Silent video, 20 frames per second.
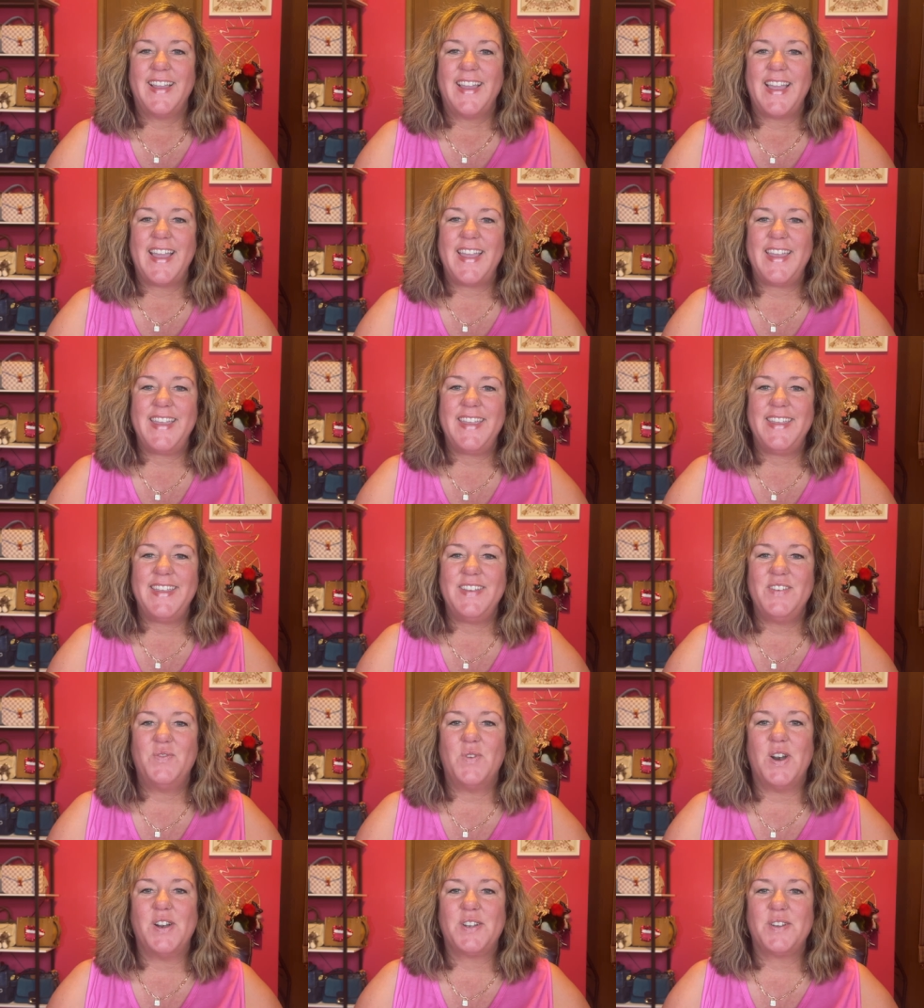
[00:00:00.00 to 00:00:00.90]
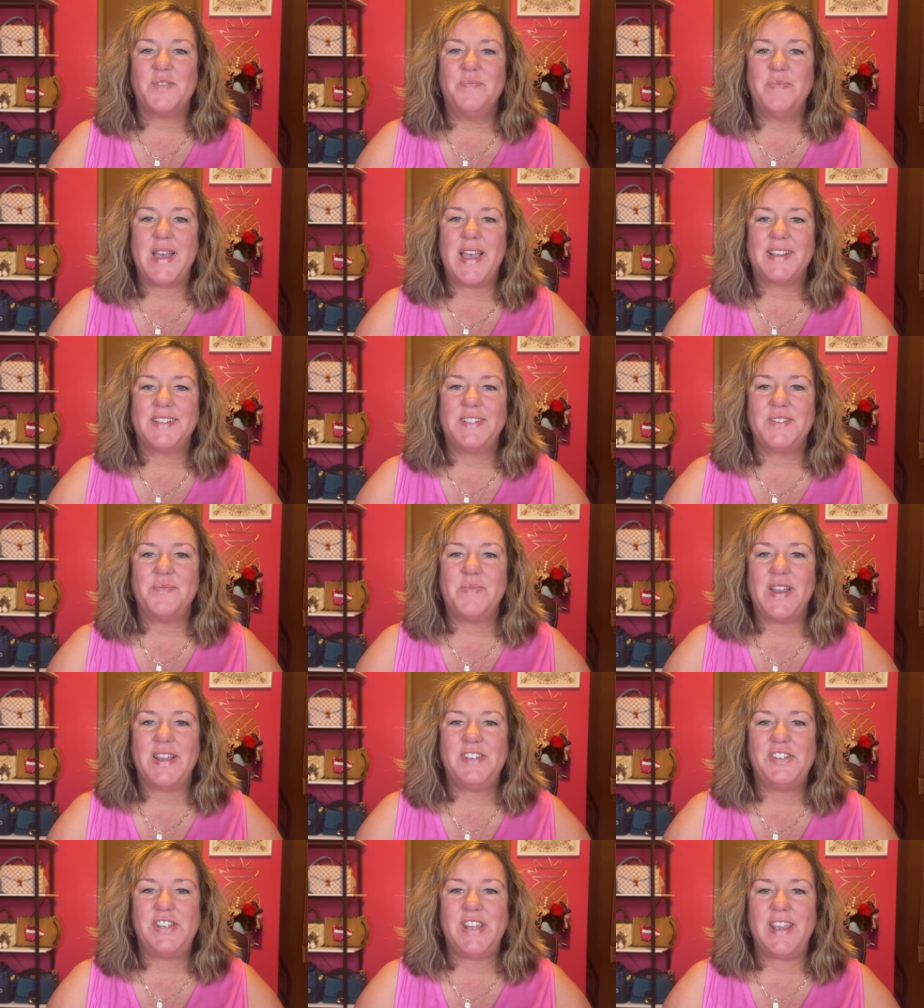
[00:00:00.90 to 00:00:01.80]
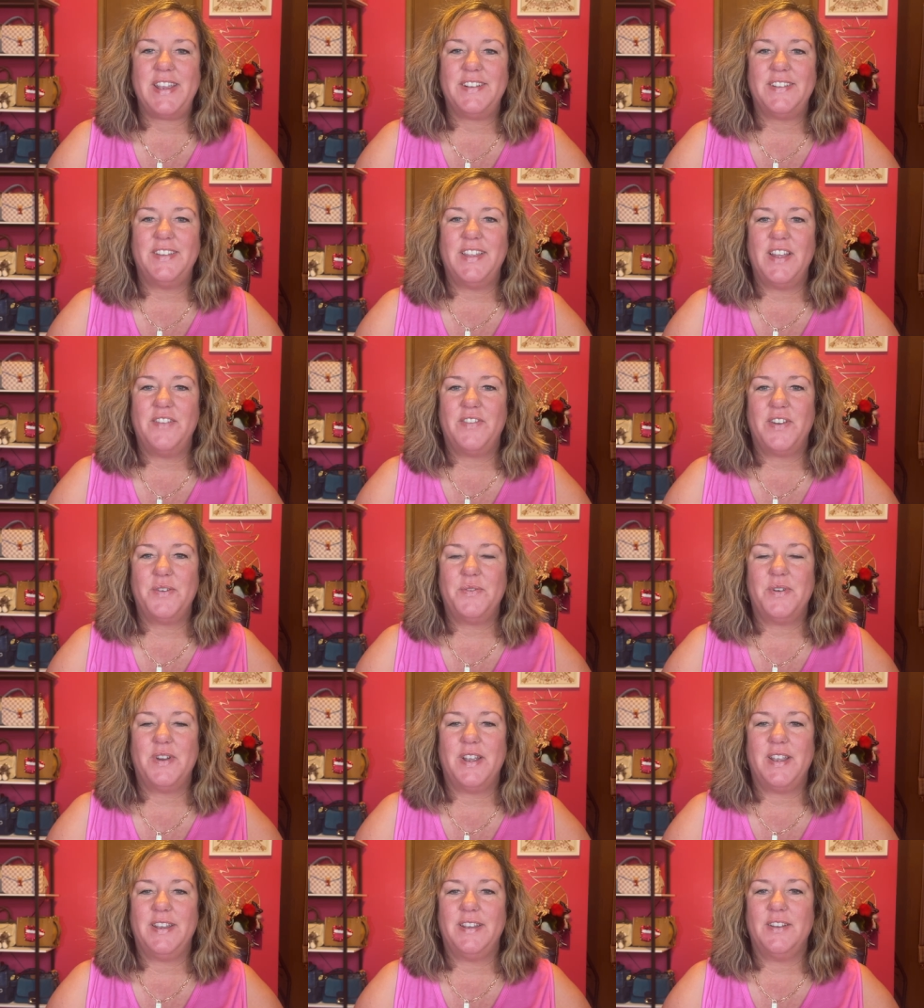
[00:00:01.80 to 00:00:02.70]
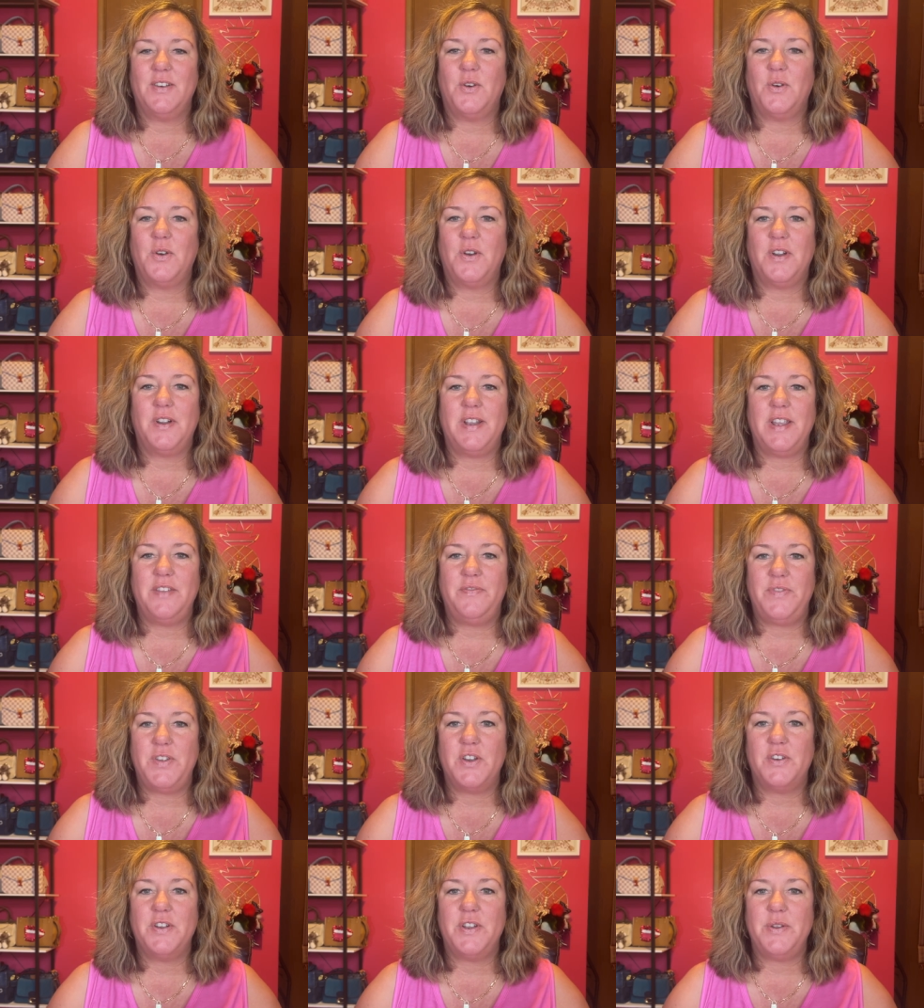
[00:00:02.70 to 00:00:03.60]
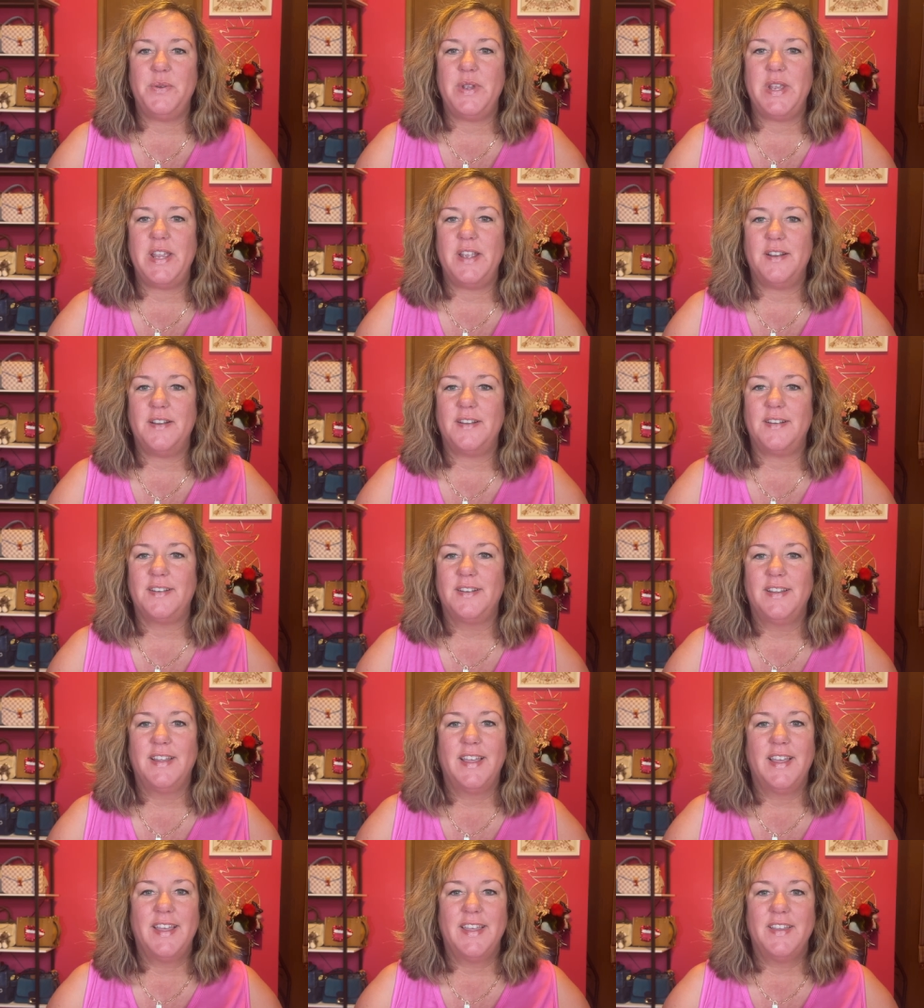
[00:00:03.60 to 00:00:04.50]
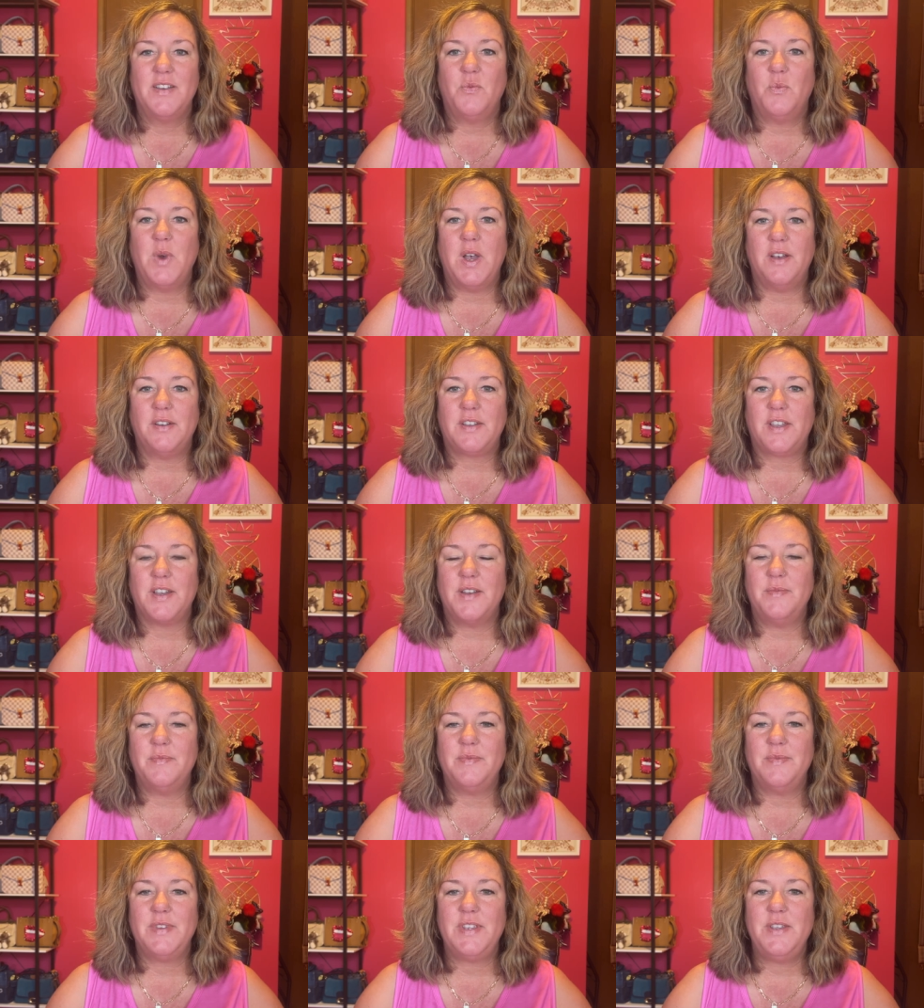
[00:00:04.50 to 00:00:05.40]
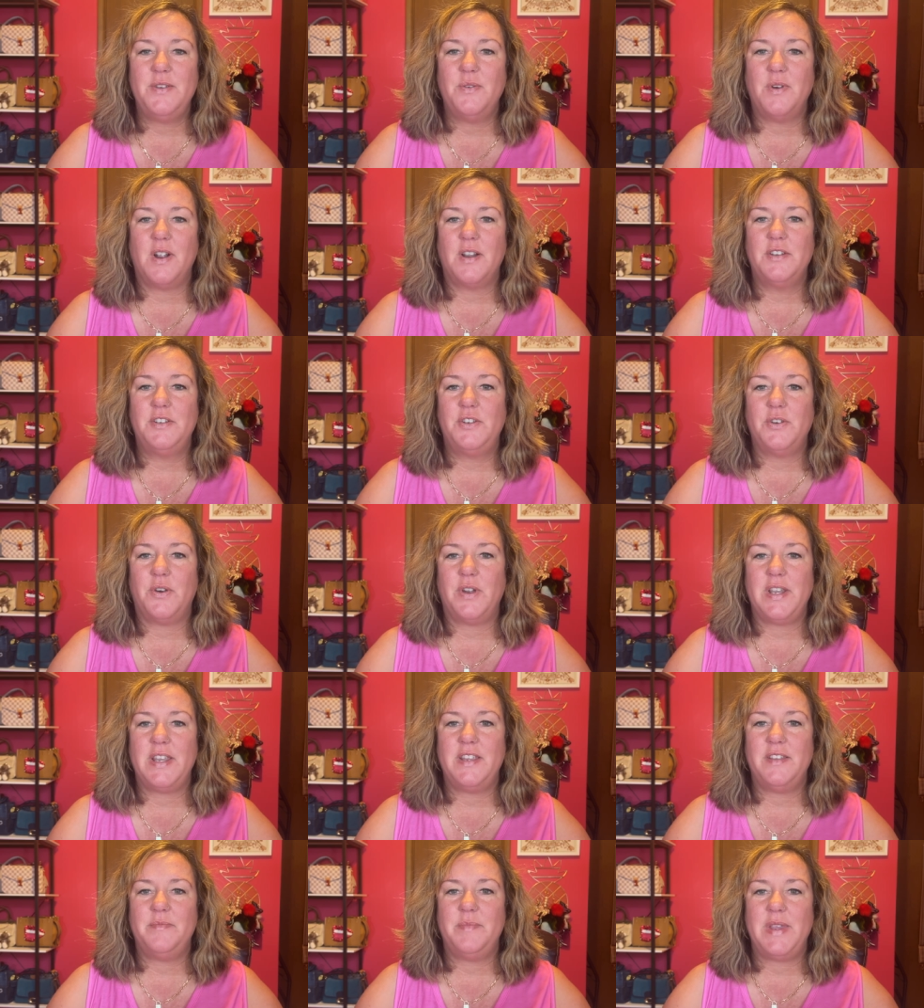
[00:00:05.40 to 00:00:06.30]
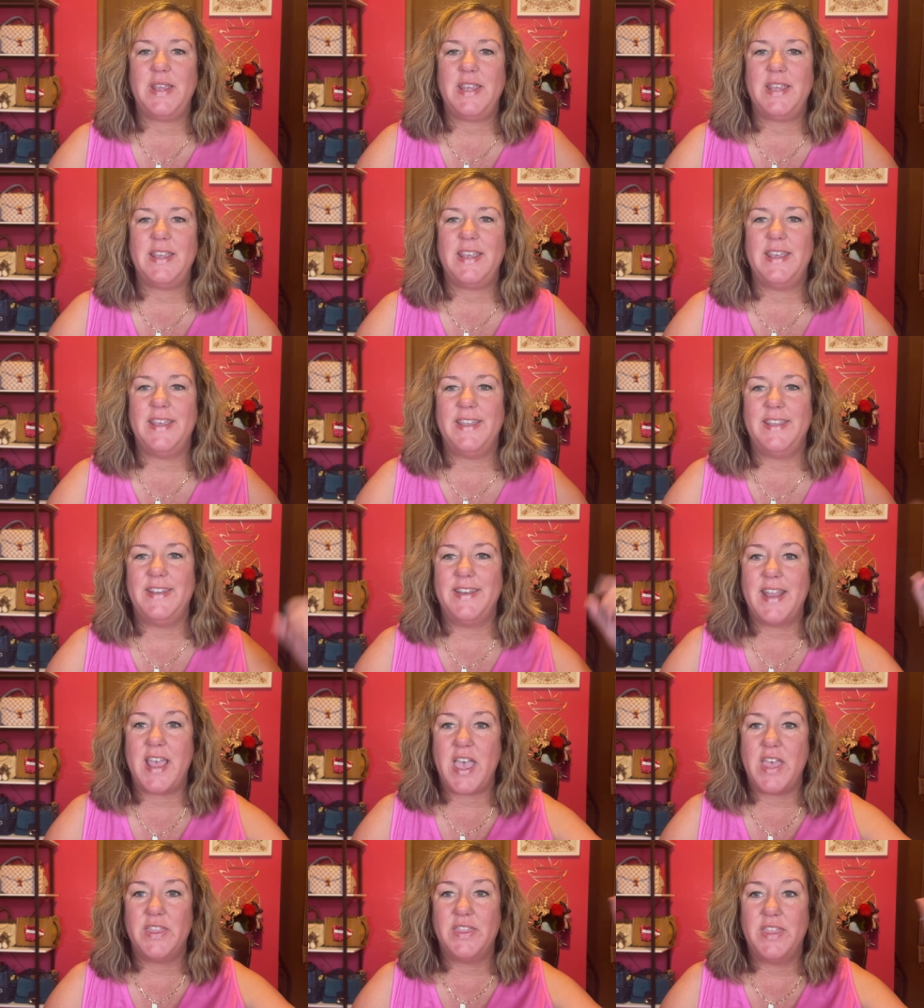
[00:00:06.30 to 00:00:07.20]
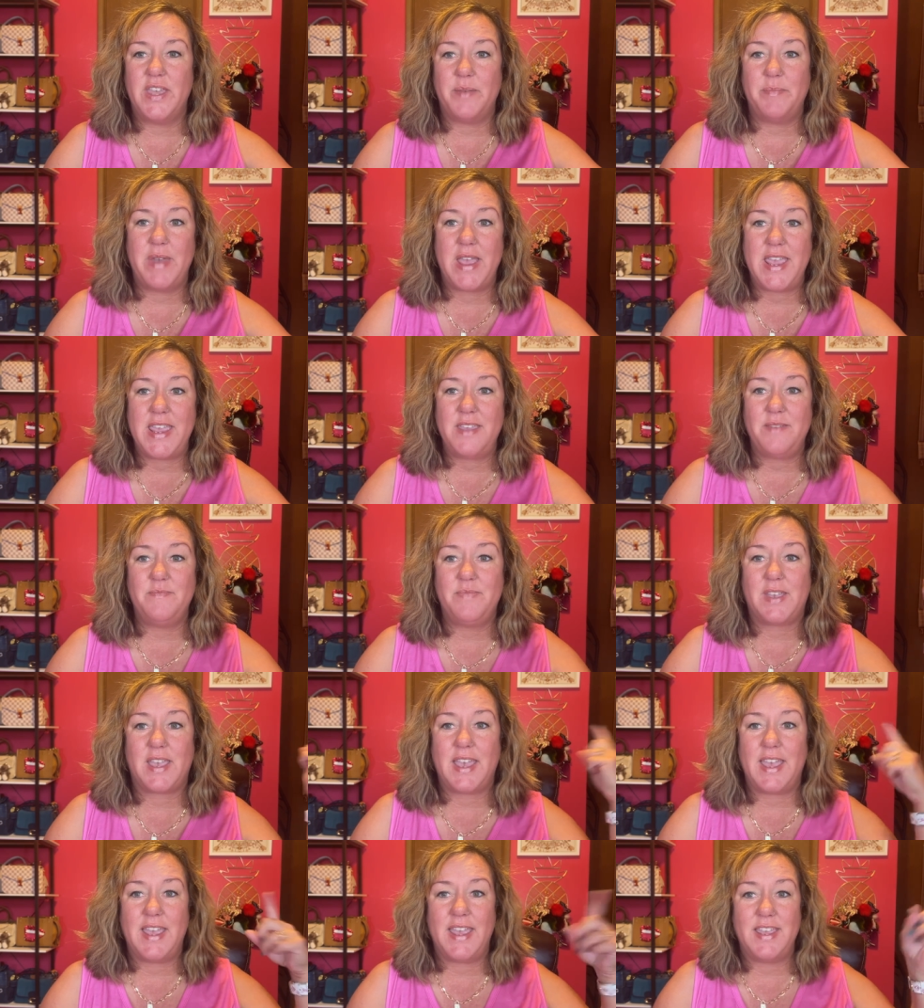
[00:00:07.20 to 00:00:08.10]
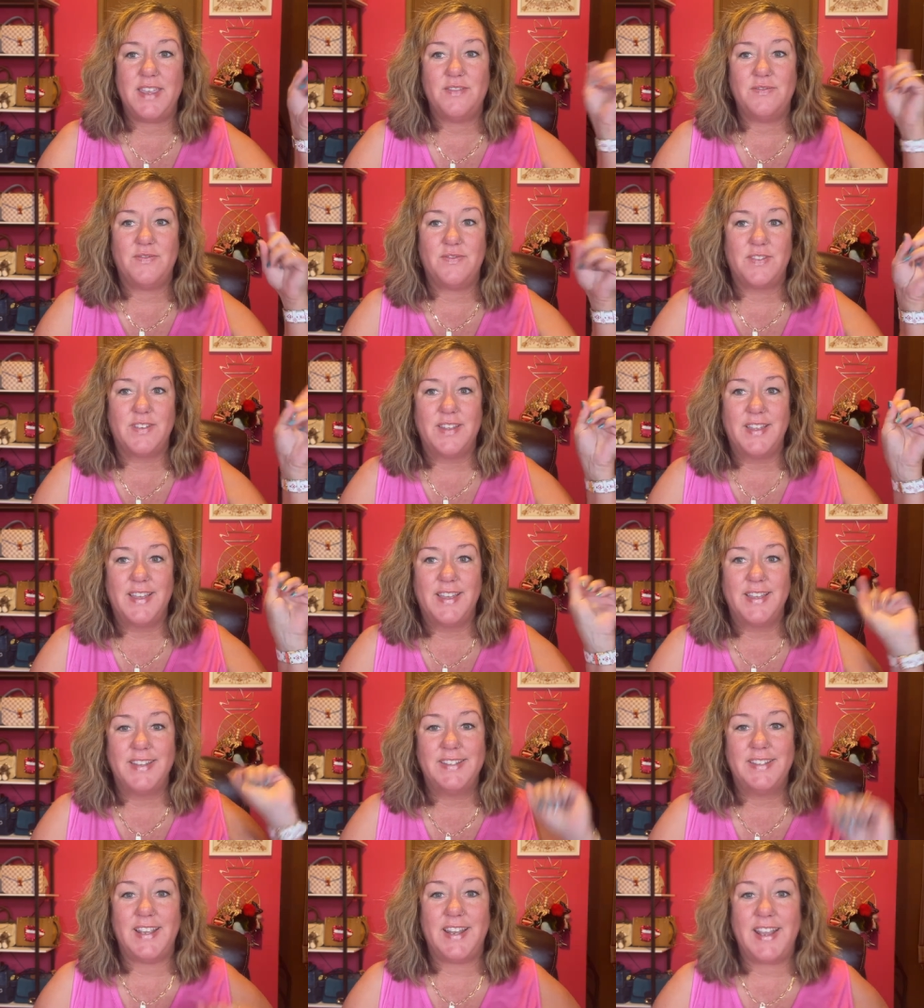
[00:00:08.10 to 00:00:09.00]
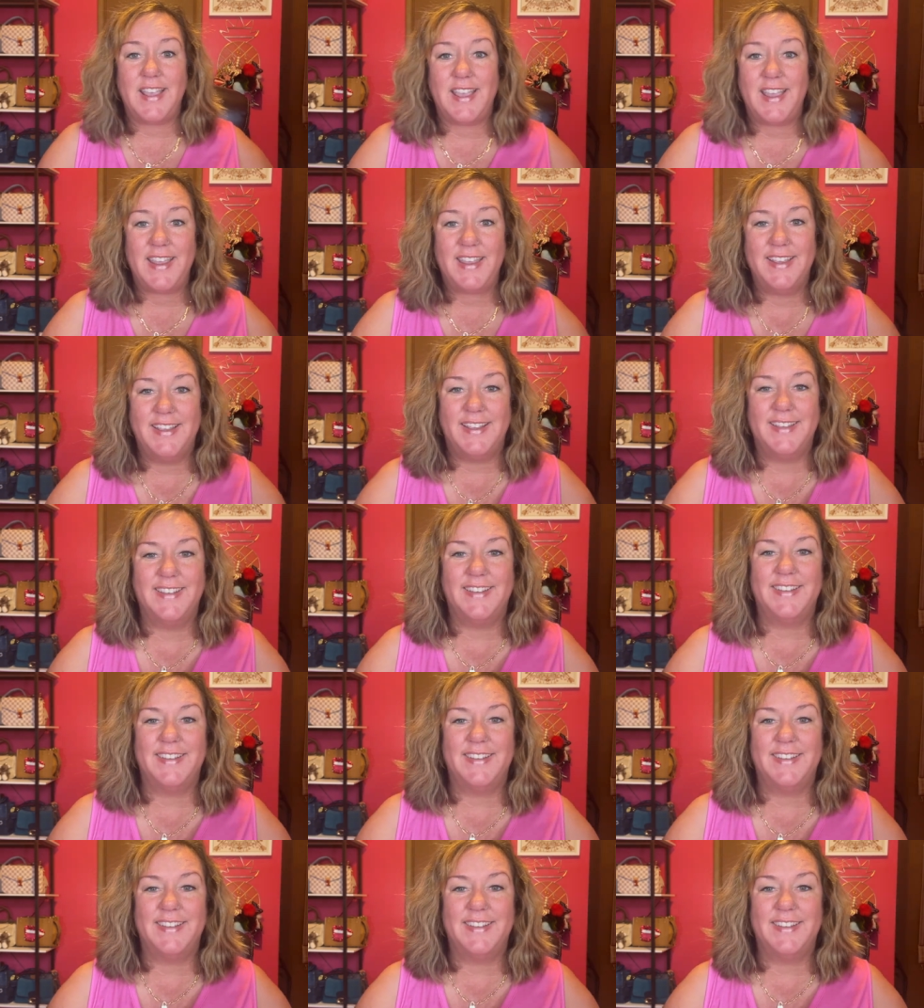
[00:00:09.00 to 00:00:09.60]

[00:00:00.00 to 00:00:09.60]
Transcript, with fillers: Hey, welcome back to my channel everyone, or if you're new here, welcome. You are joining me in the Babe Cave today,